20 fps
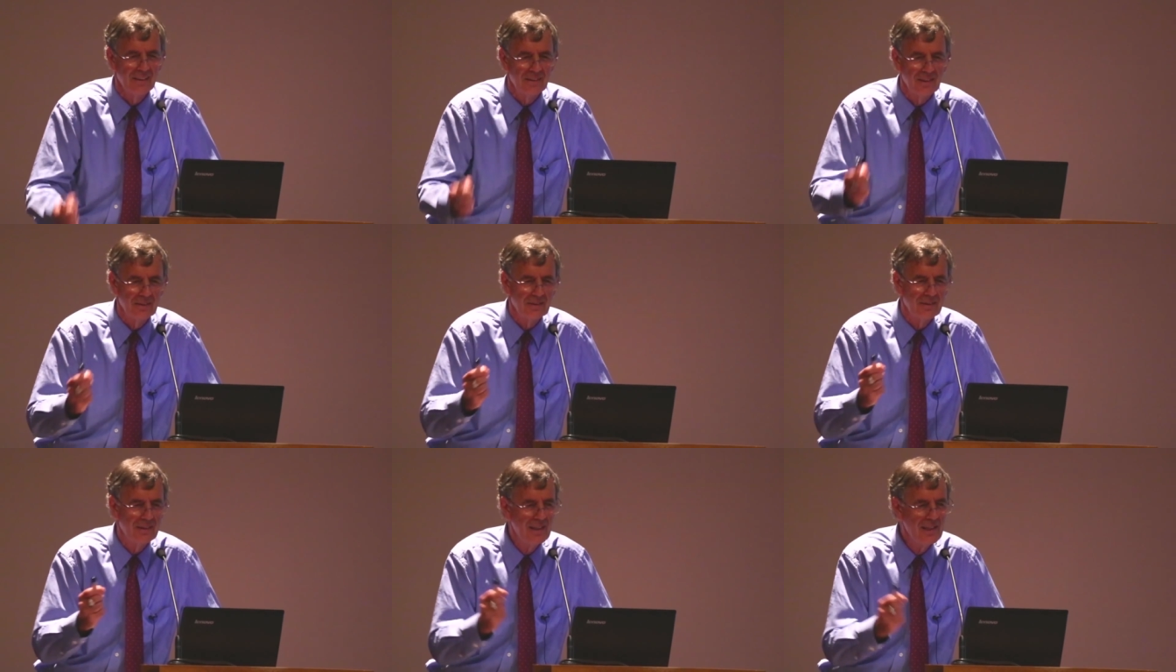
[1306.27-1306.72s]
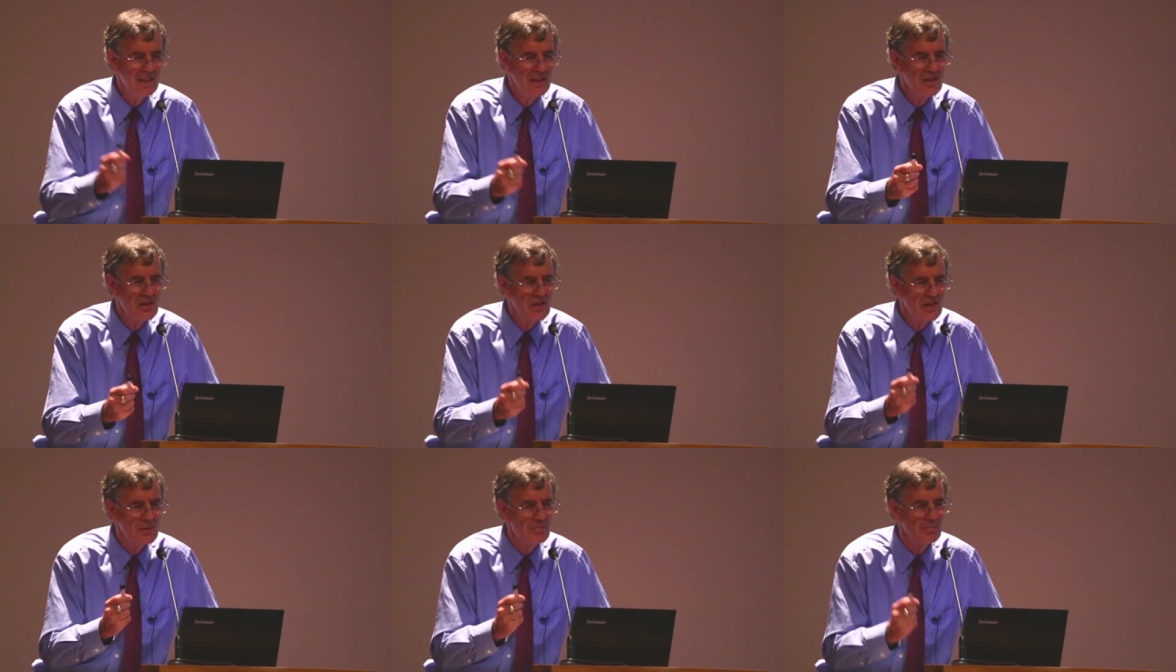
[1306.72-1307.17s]
that
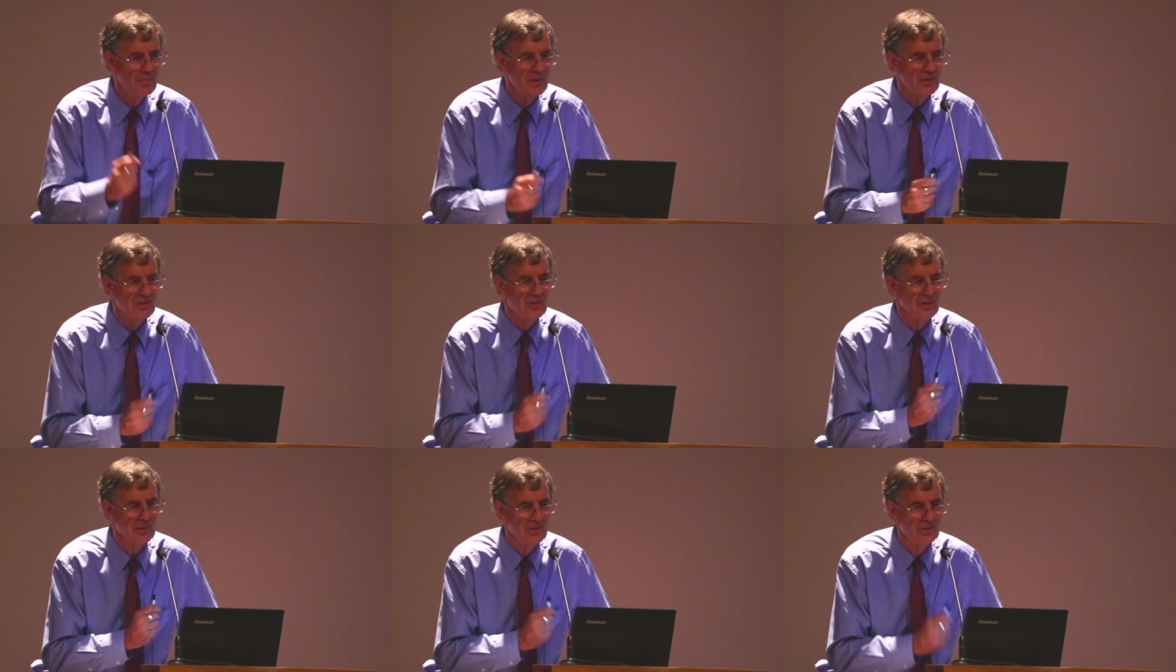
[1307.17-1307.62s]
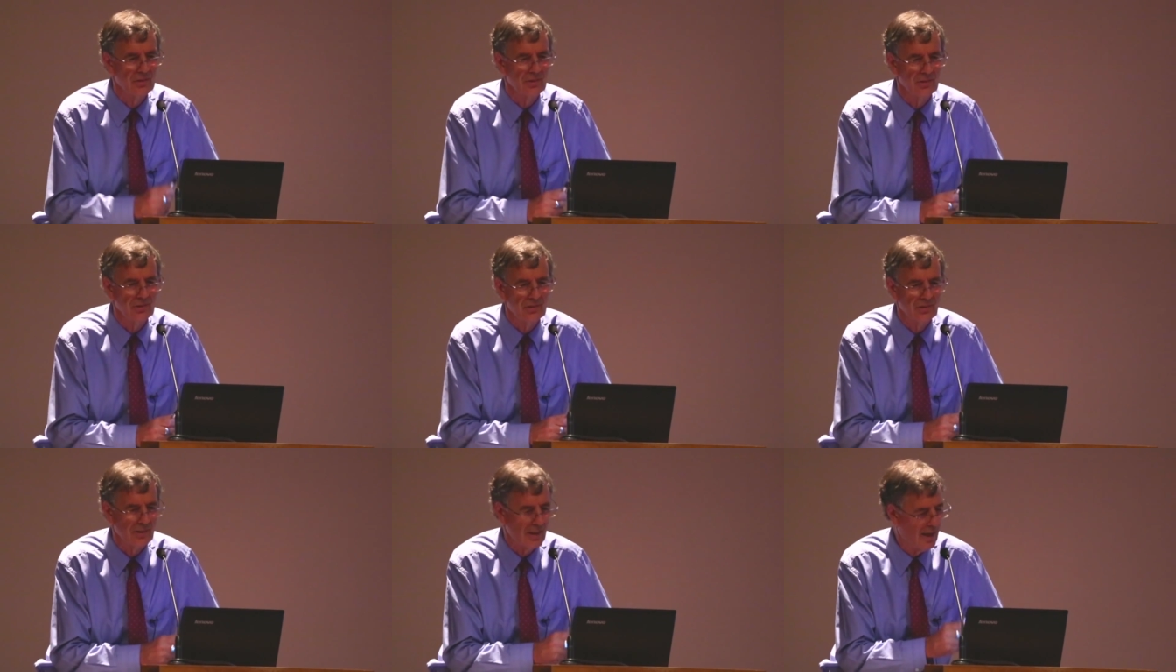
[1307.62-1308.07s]
these
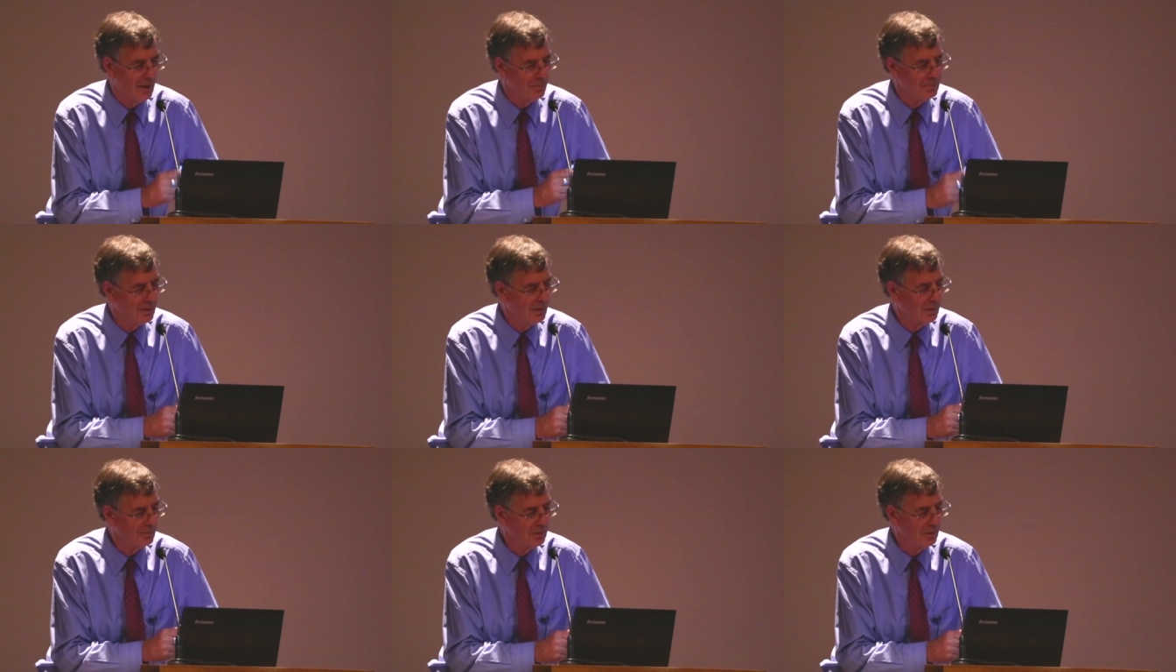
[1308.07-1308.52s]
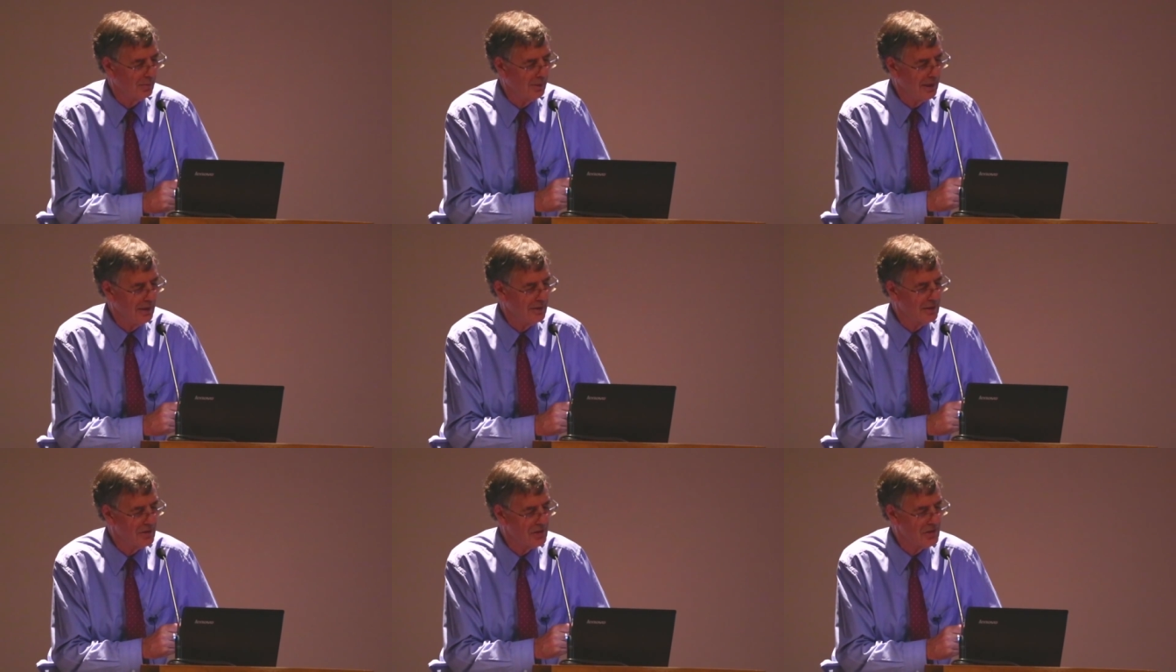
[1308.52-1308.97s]
businesses are
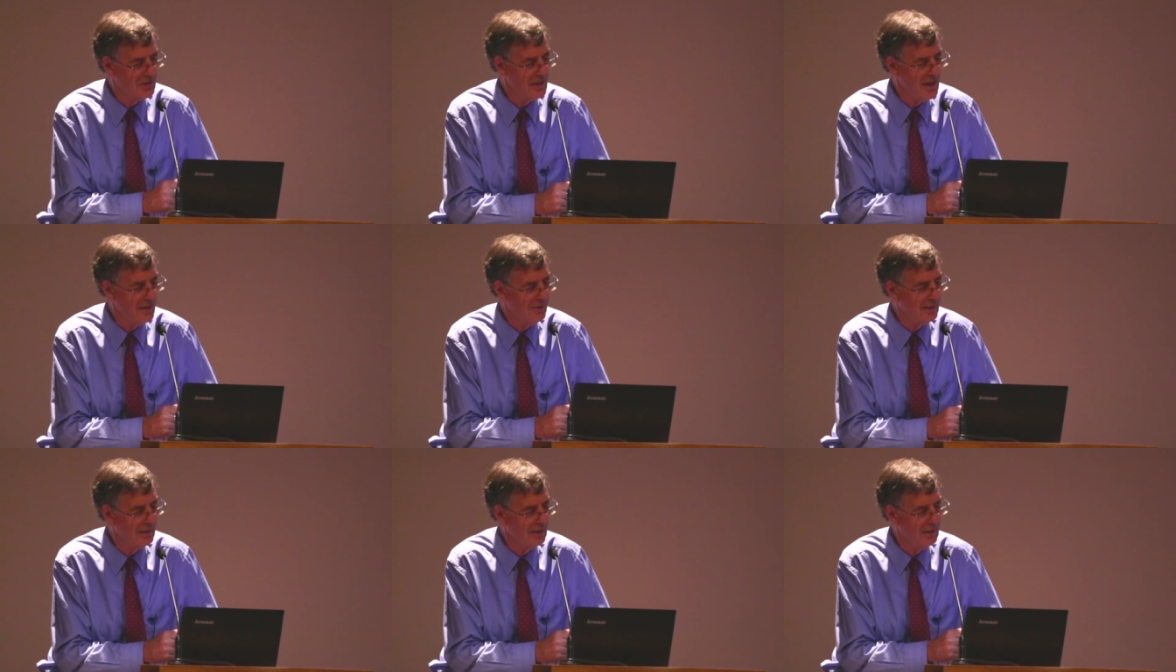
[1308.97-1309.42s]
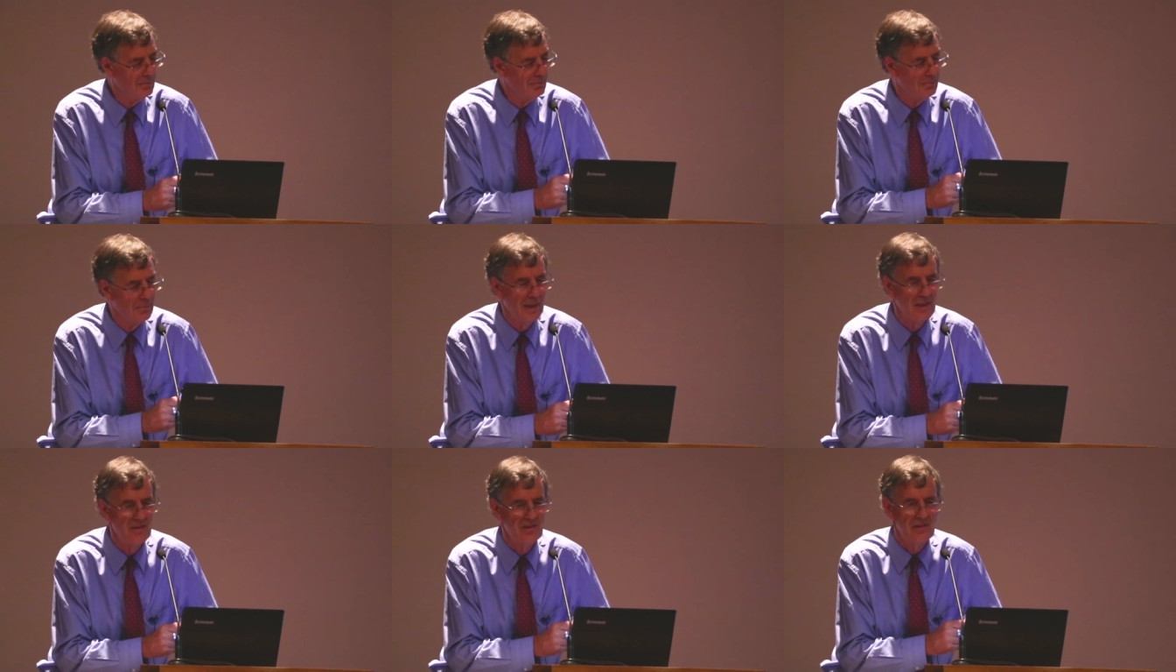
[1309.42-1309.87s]
probably the
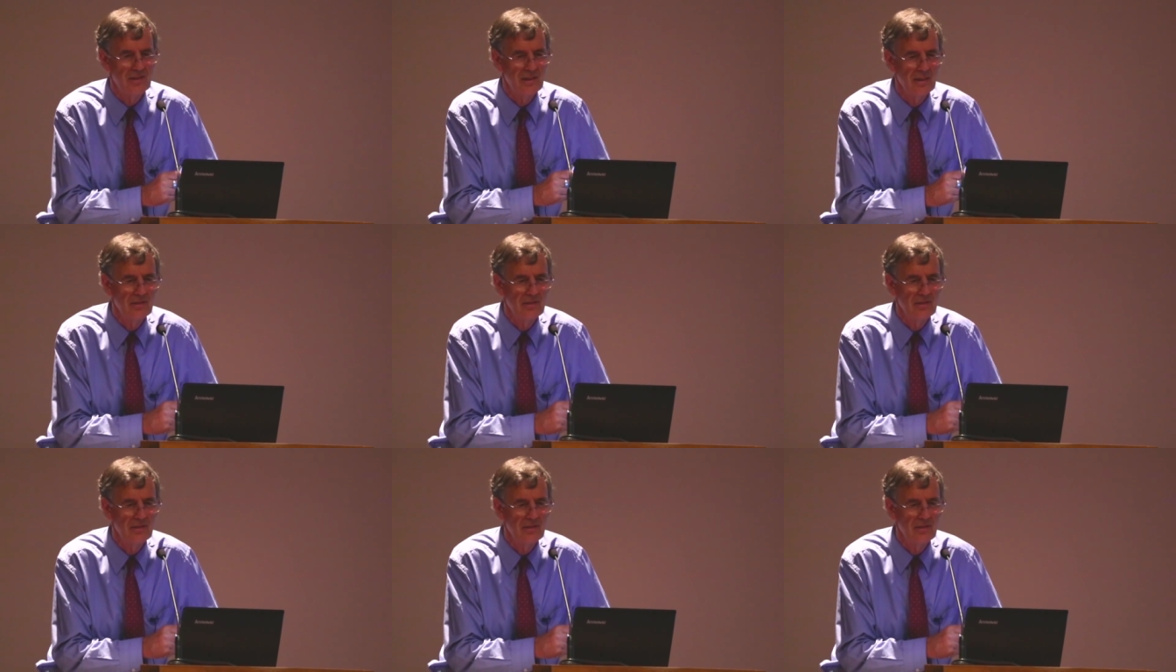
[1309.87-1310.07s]
seven best